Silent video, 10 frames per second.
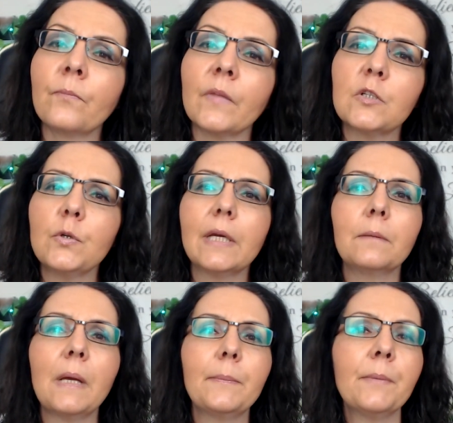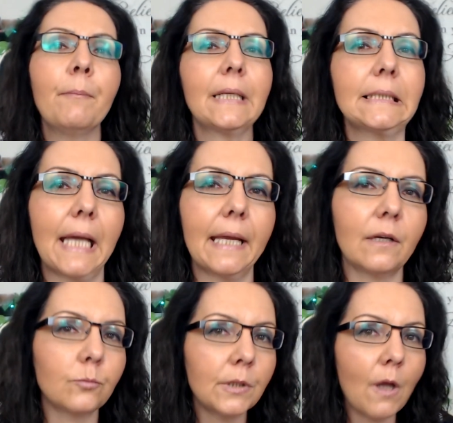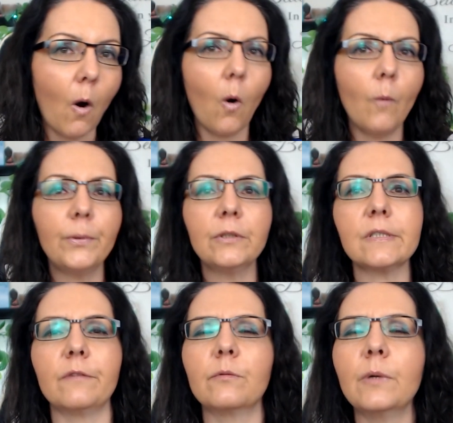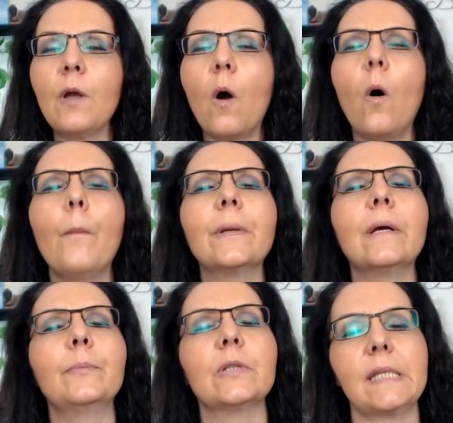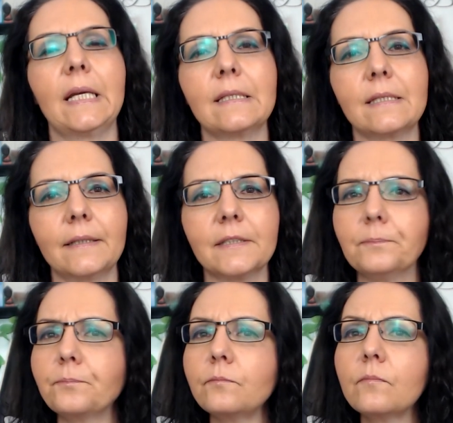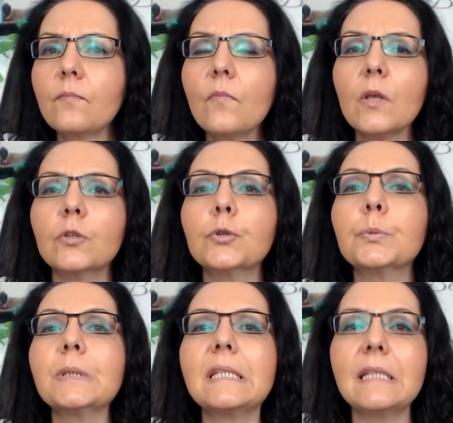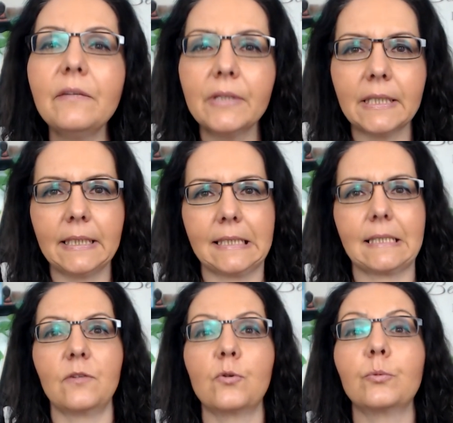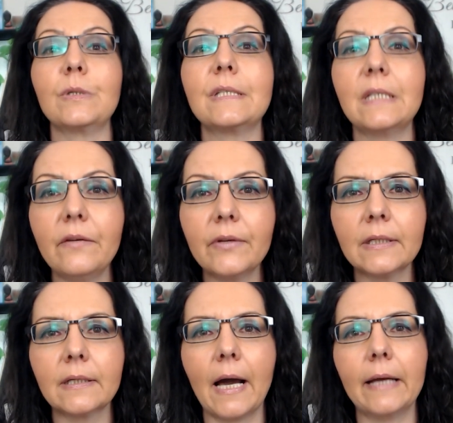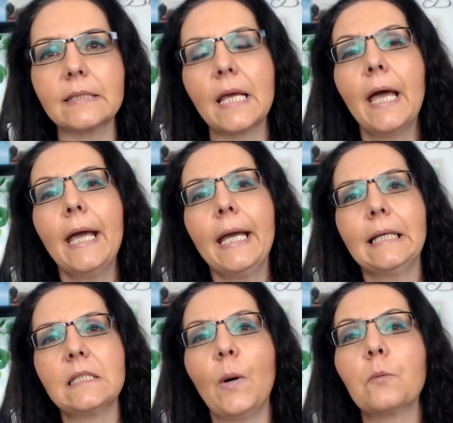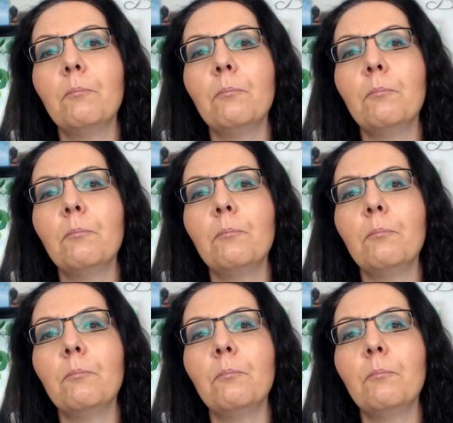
So you can maybe meditate and really open yourself, really open up your senses to receiving the insights, to receiving the guidance. It's about